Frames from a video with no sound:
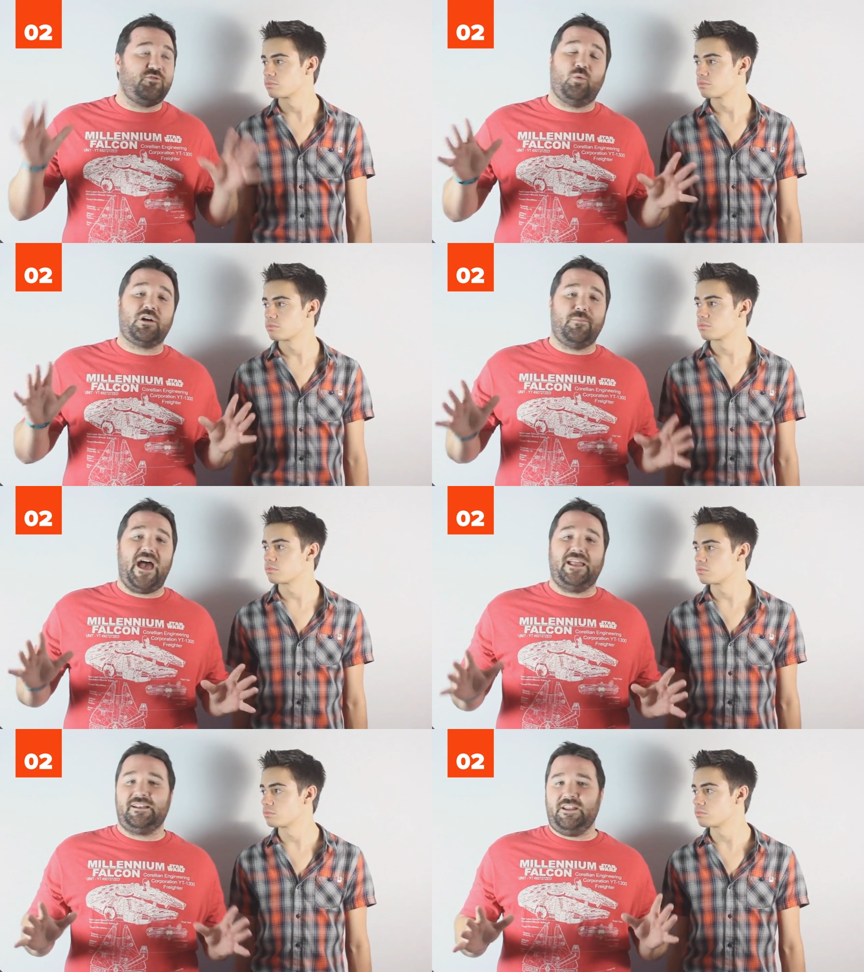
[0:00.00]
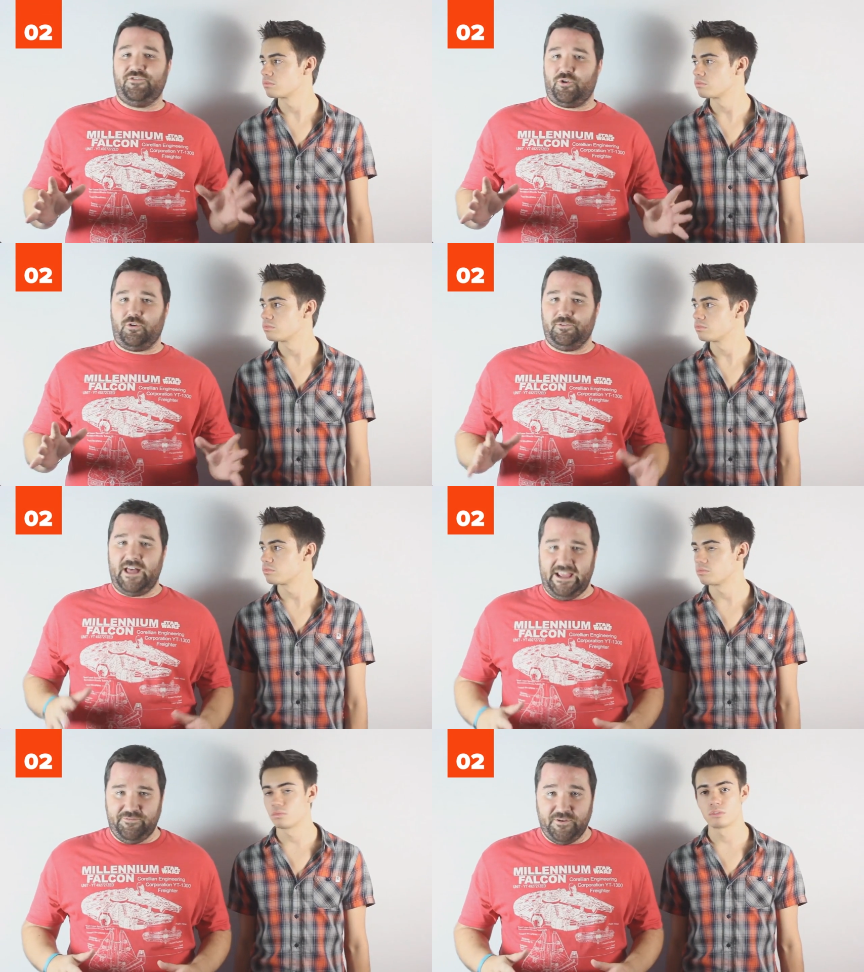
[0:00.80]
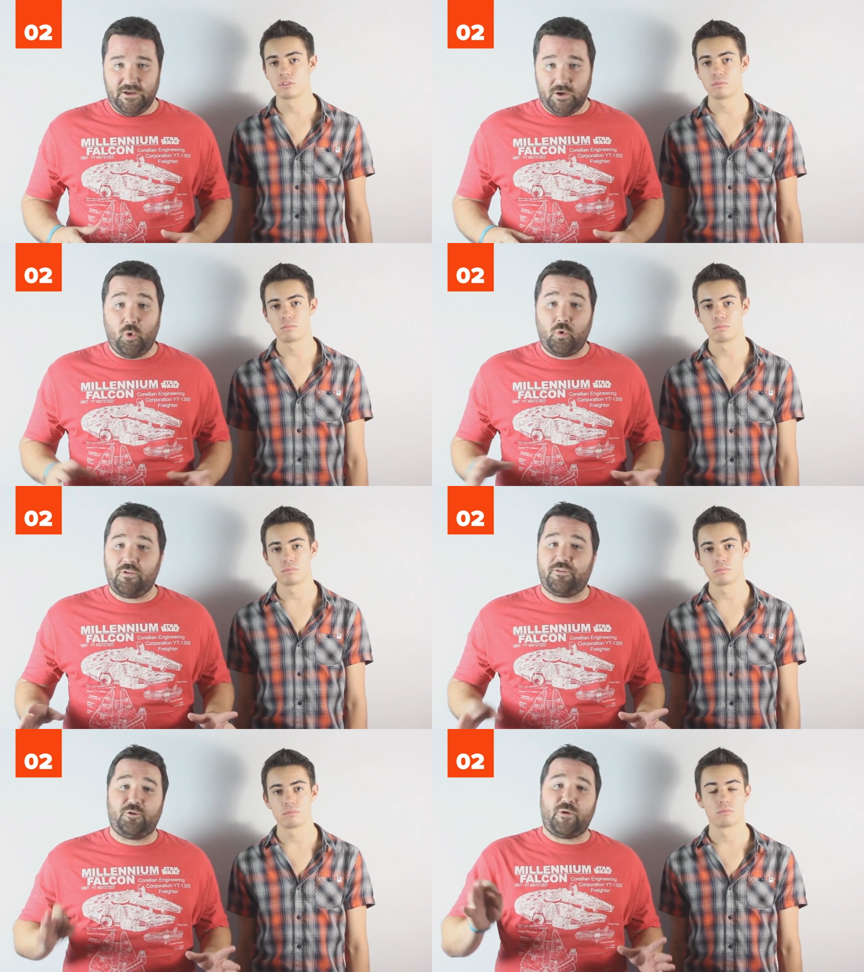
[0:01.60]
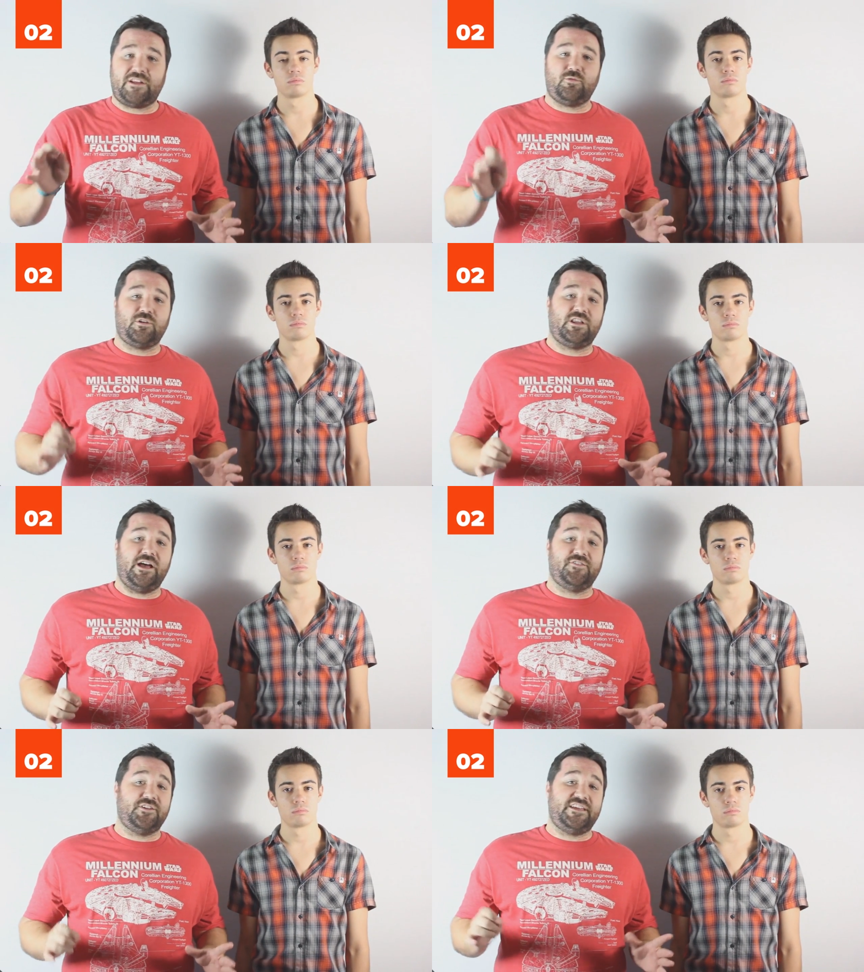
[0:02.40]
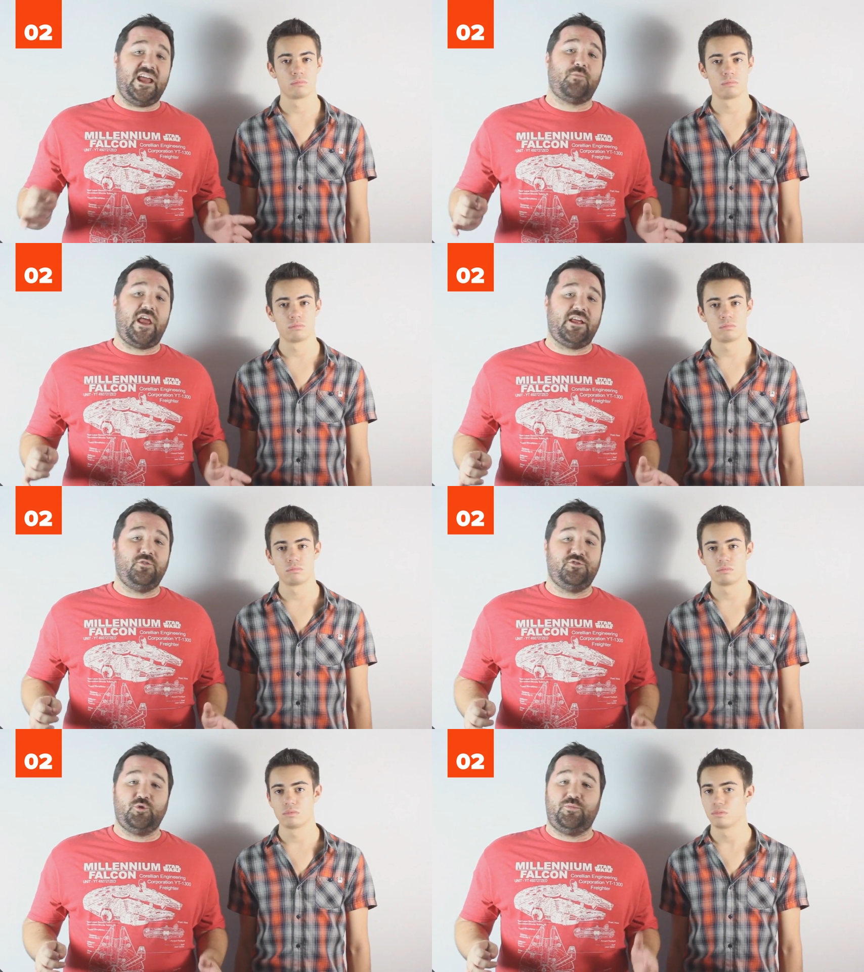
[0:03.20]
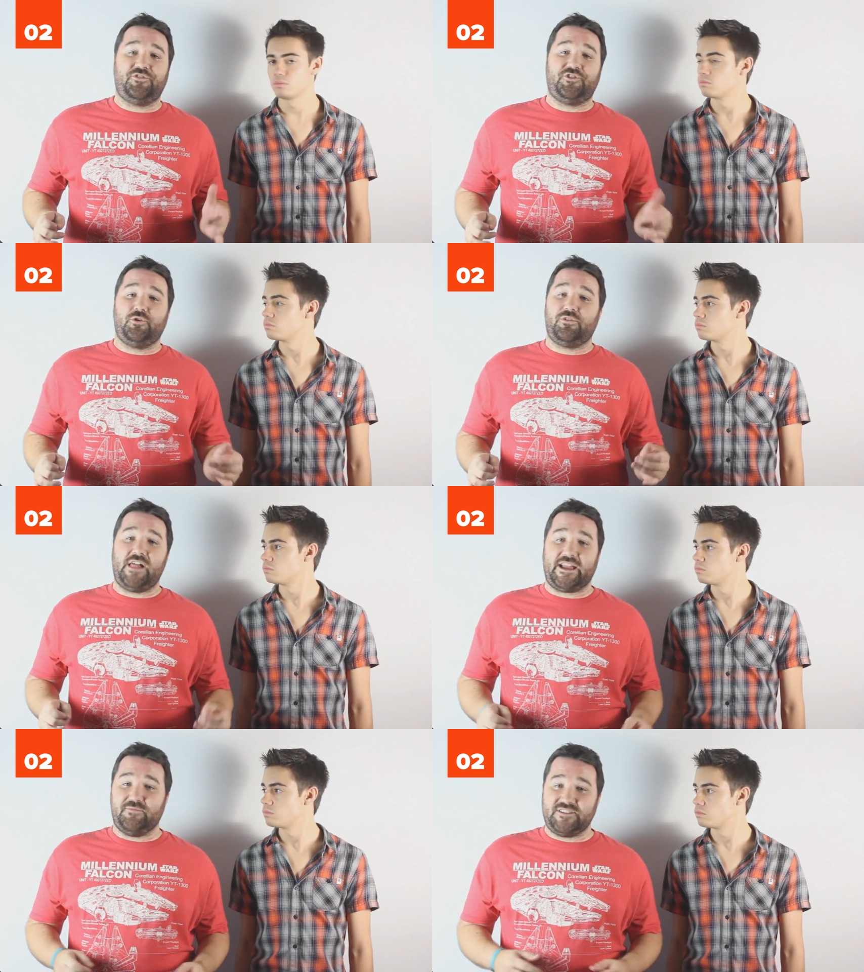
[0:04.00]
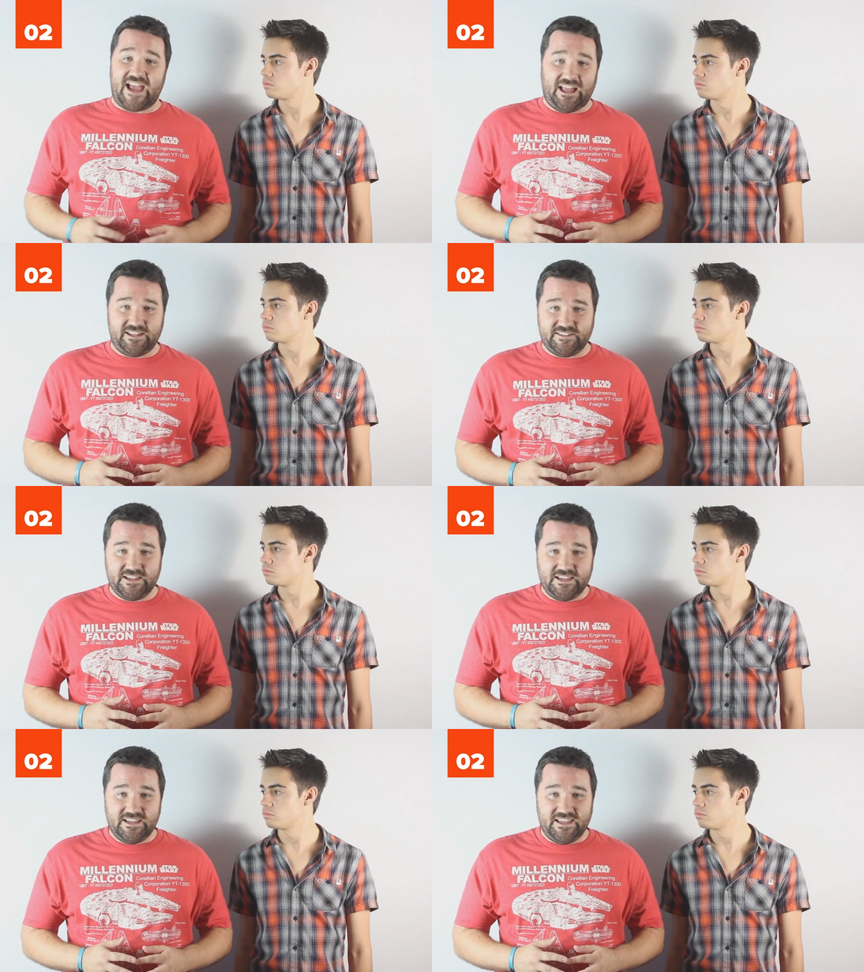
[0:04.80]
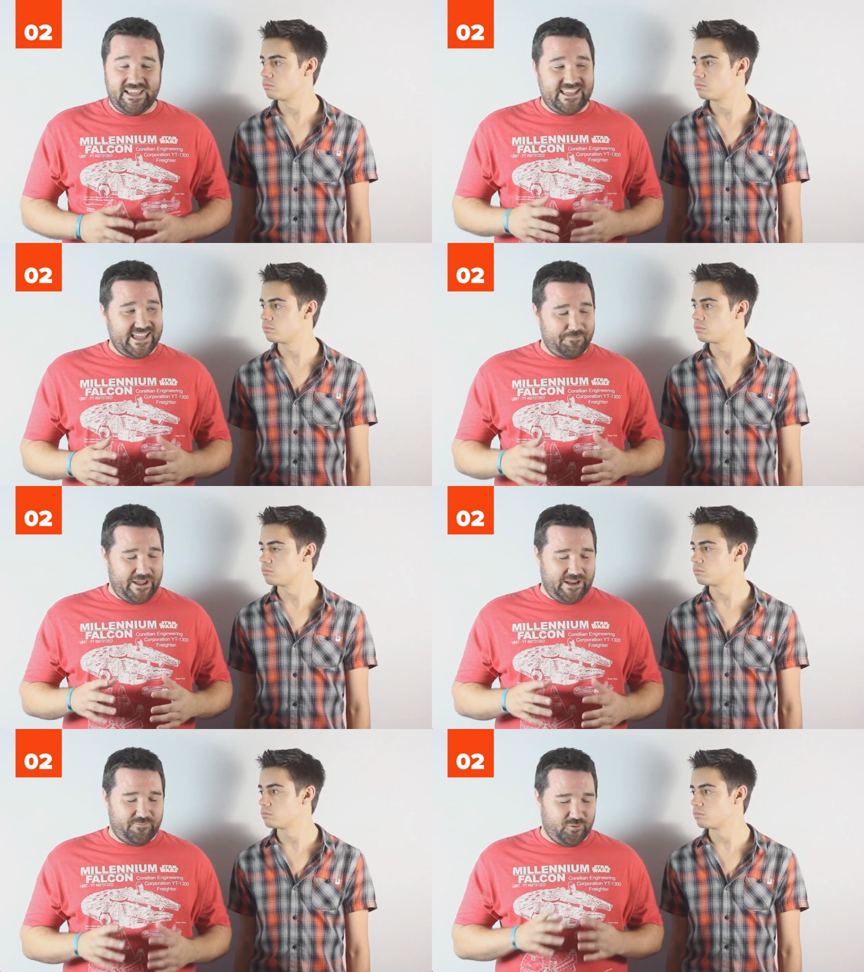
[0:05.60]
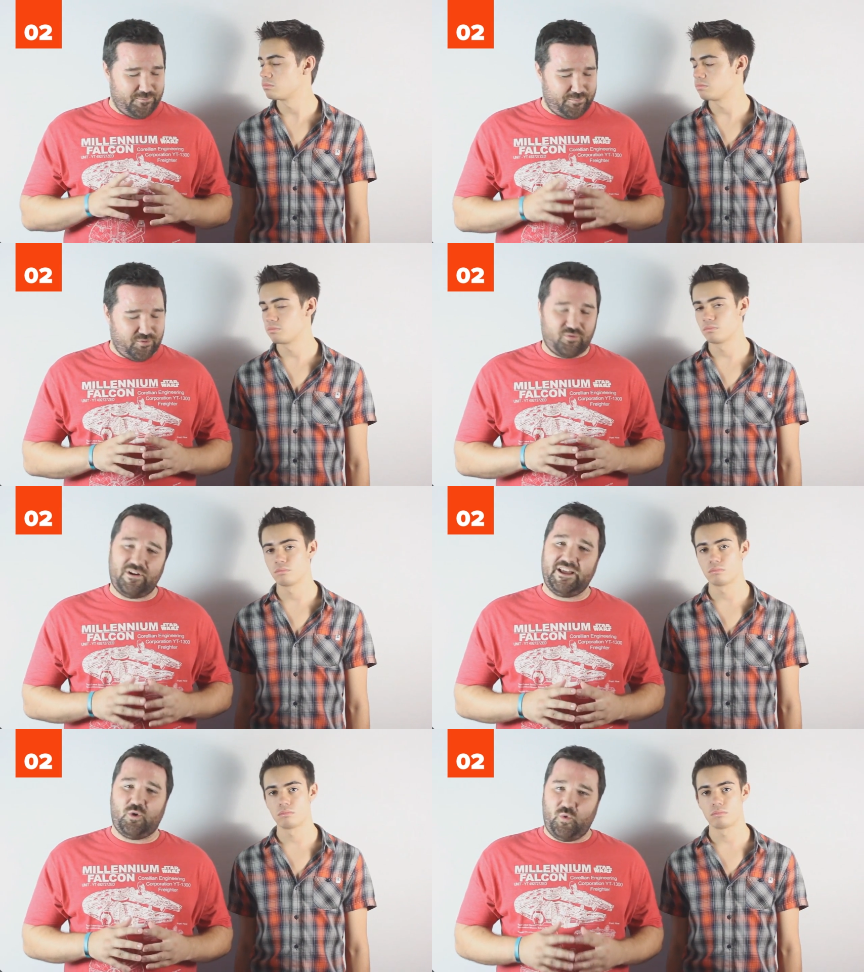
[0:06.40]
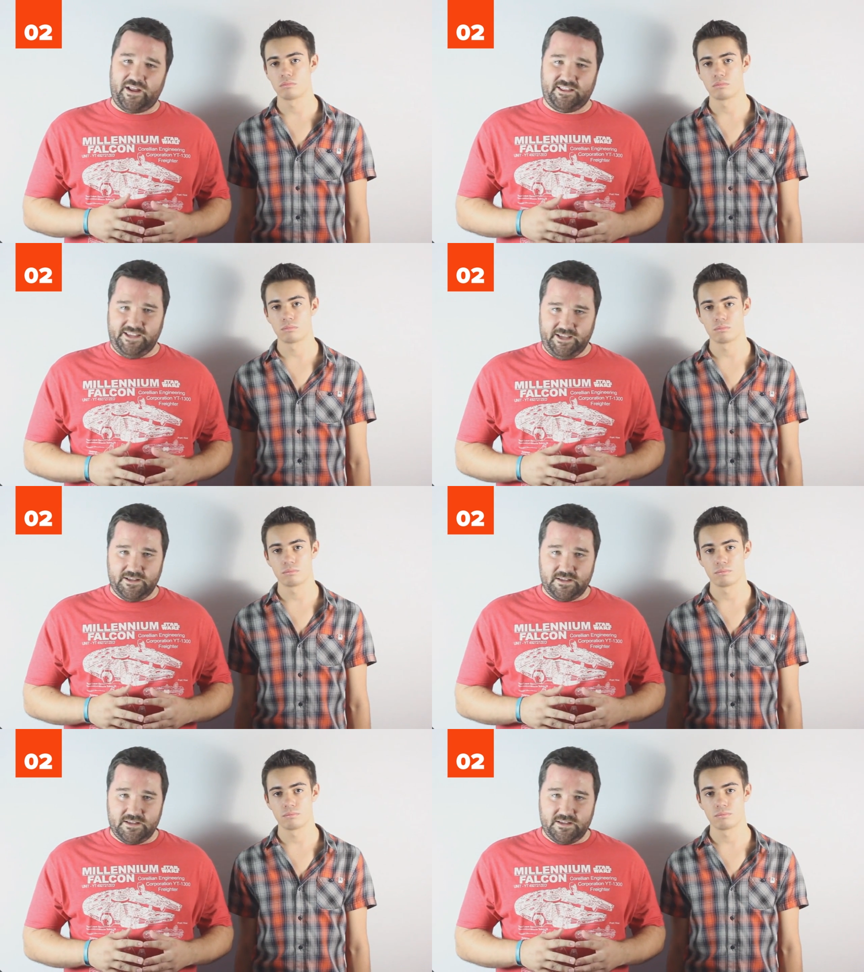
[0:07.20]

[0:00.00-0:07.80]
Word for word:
Speaker 1: swung a bat in his or her life, or the director relies on camera angles to obscure the lack of talent, it can get painful pretty quickly.